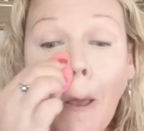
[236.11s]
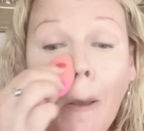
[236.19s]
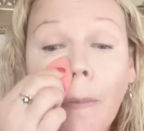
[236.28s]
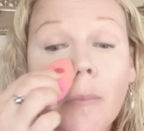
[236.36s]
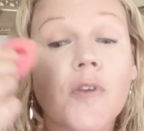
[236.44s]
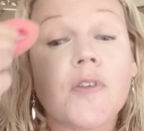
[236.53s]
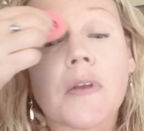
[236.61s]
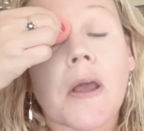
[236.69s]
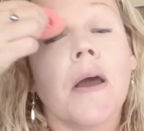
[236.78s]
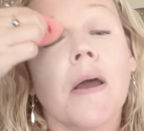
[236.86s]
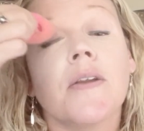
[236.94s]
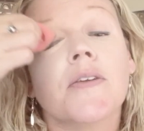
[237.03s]
I'm just
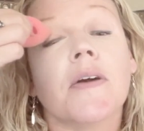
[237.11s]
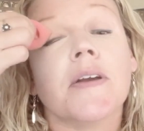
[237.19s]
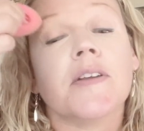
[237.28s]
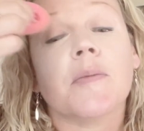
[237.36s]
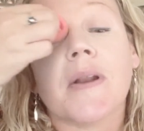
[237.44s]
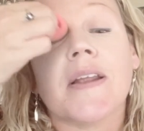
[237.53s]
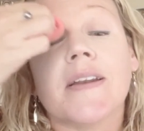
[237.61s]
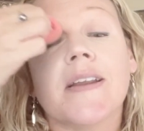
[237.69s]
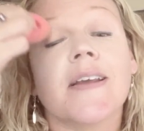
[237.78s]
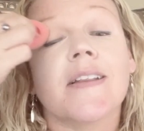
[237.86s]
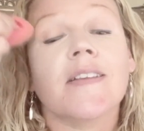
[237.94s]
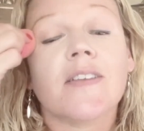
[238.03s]
trying to blend it
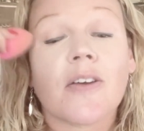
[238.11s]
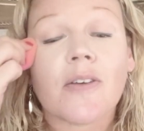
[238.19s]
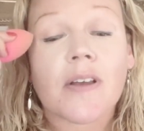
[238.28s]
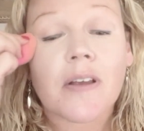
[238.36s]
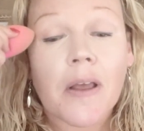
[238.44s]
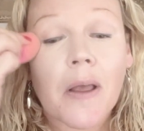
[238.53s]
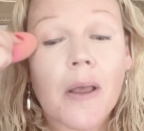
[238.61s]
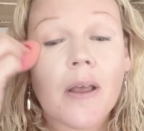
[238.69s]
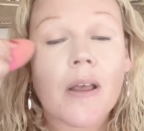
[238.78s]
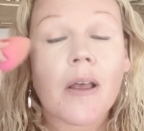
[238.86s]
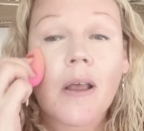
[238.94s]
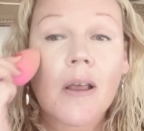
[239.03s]
in so it
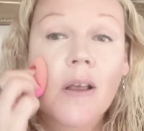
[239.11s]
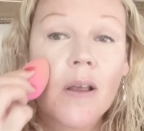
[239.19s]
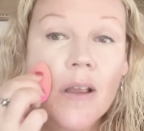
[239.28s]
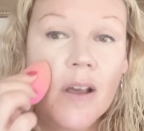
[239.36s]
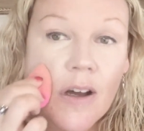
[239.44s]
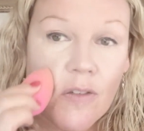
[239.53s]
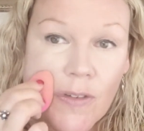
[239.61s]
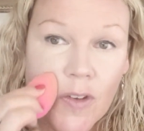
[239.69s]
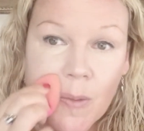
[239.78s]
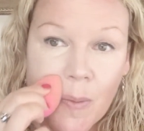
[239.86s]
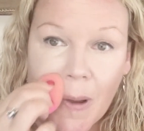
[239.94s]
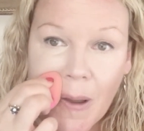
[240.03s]
covers my